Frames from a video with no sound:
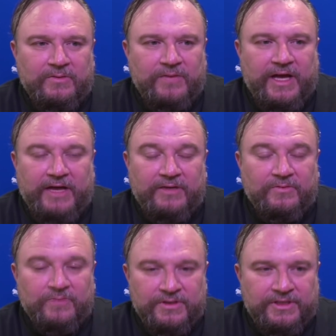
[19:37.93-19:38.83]
We had a
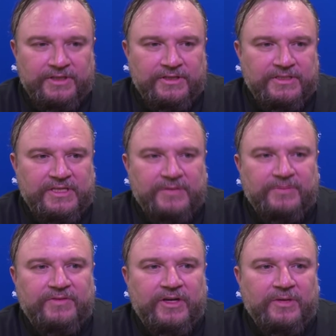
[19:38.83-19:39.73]
really good team
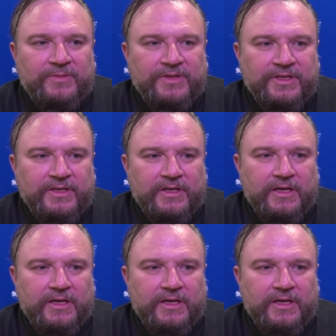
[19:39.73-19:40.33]
environment,